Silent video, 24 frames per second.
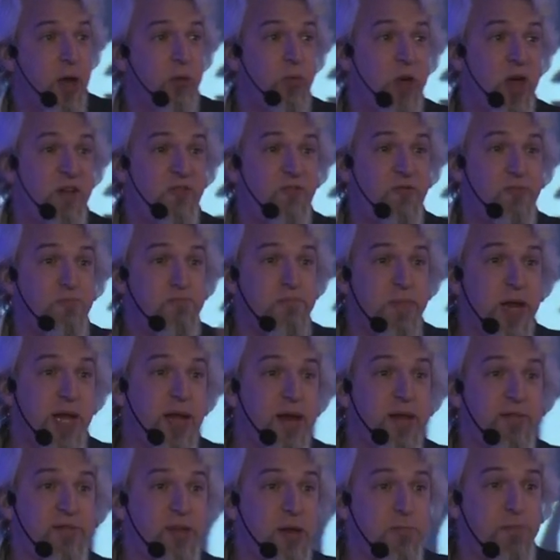and we have
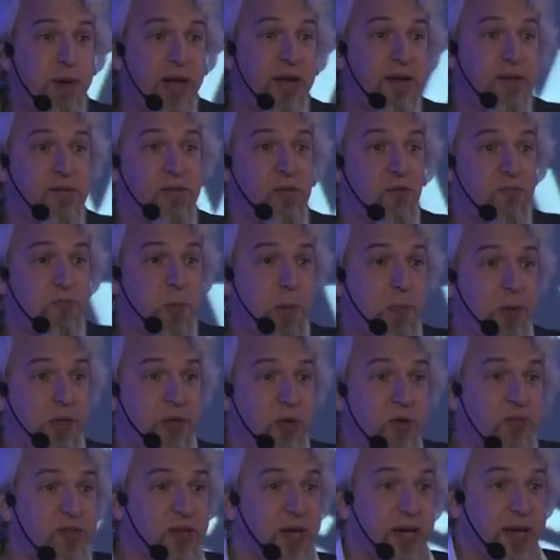millions and billions of people
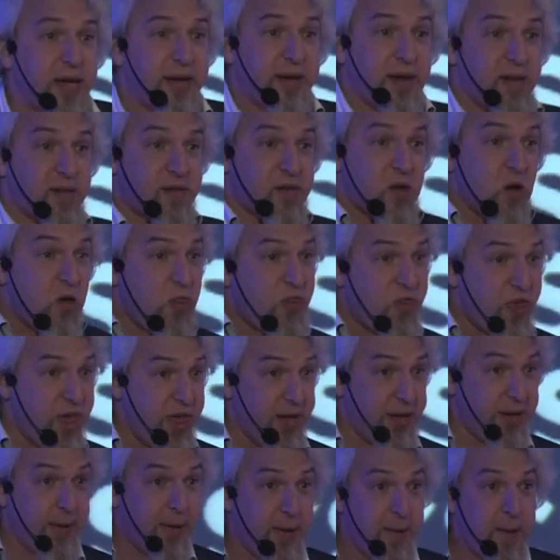using it. It's a good
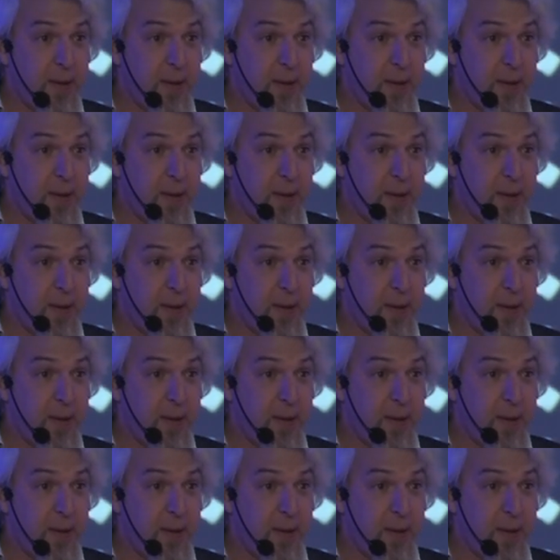thing.